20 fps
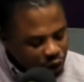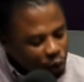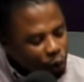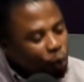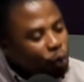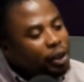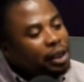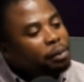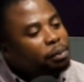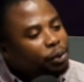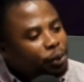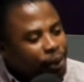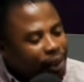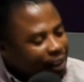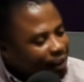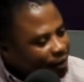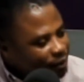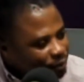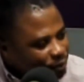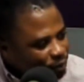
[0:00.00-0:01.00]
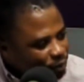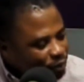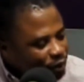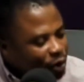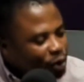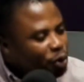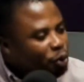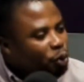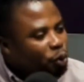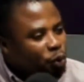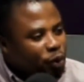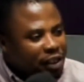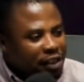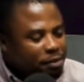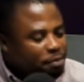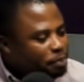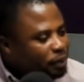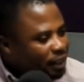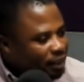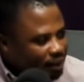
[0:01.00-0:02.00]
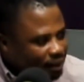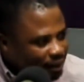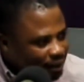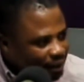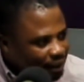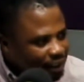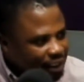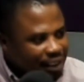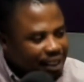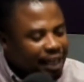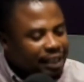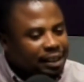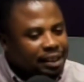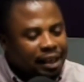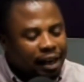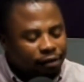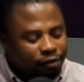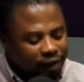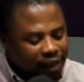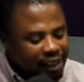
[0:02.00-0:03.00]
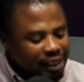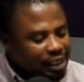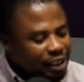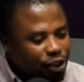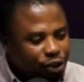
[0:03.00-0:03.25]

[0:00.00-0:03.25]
only pace, he doesn't have any